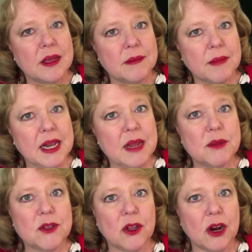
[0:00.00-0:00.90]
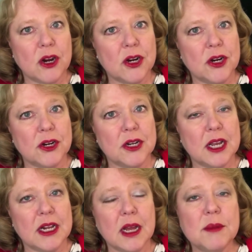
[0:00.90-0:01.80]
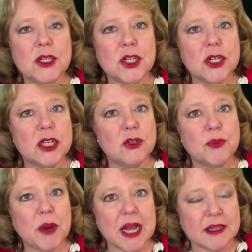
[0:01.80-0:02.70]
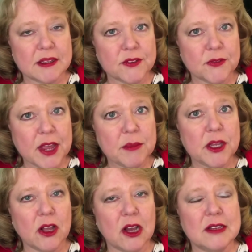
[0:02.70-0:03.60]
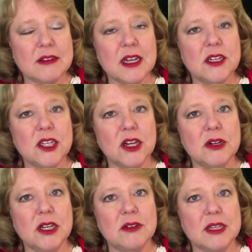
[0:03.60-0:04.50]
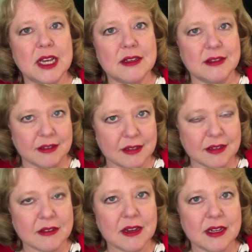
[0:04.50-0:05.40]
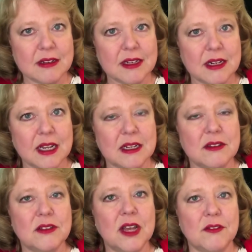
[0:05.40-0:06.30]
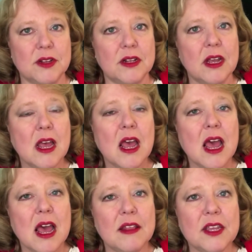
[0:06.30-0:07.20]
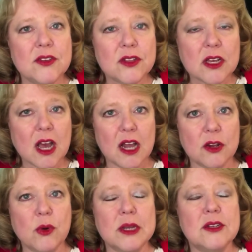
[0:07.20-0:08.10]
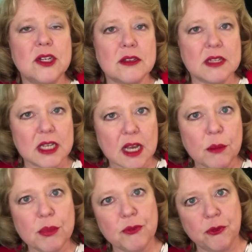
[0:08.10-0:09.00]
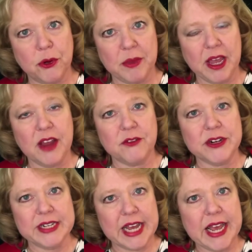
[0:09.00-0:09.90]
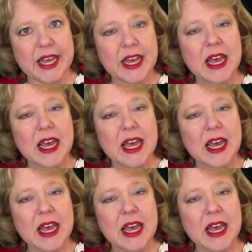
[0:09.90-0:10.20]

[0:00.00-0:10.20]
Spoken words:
My name is Laura Hurd, and I'm an attorney who's practiced family law in San Antonio, Texas since 1987. And these are the kind of questions that come before me every day.